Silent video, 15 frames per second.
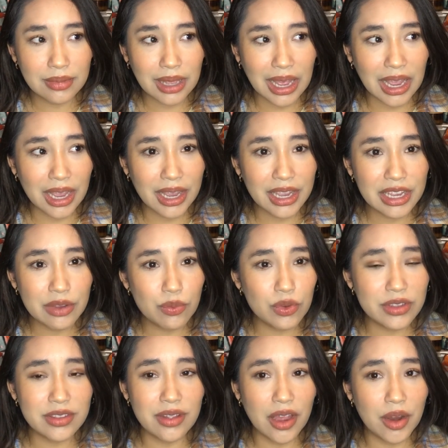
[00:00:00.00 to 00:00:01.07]
I
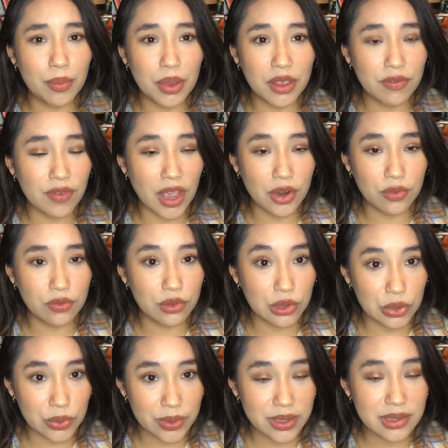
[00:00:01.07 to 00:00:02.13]
was not a big fan of
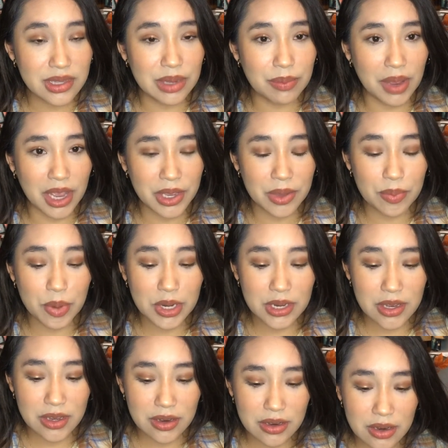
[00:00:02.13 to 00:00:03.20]
Lewis, in my
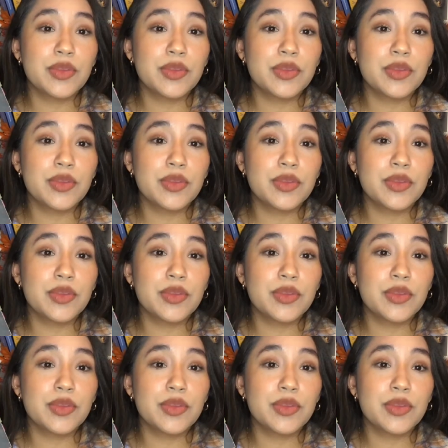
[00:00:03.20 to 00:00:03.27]
opinion.